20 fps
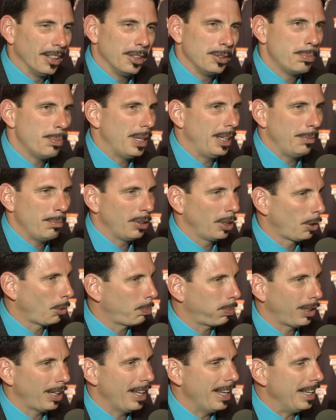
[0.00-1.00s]
There's been little
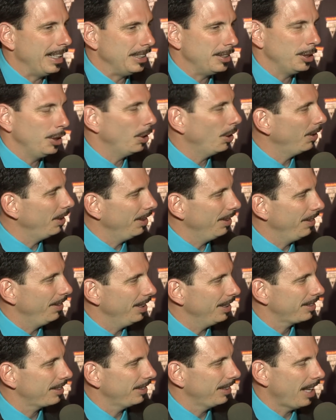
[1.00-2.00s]
plagues, you know,
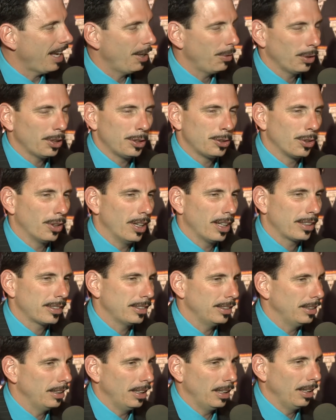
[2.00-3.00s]
this and that with the
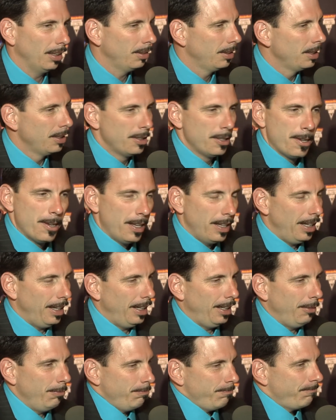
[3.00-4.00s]
trucks. And, uh,
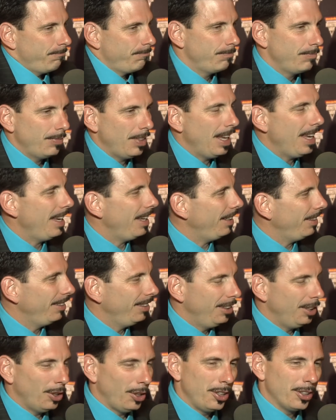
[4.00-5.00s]
and hey,
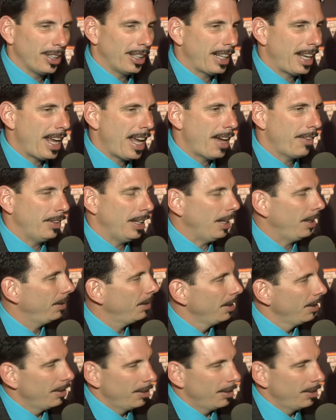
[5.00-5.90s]
you know, you're going to have that.